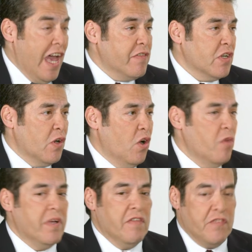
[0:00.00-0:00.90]
have a goal,
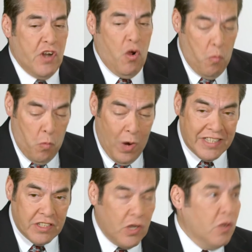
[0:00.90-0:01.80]
but if you don't
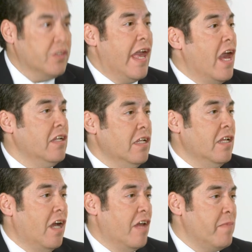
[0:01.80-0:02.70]
write the goal down
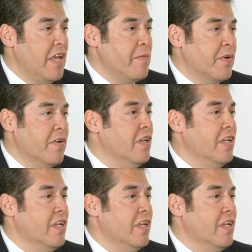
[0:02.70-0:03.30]
on paper,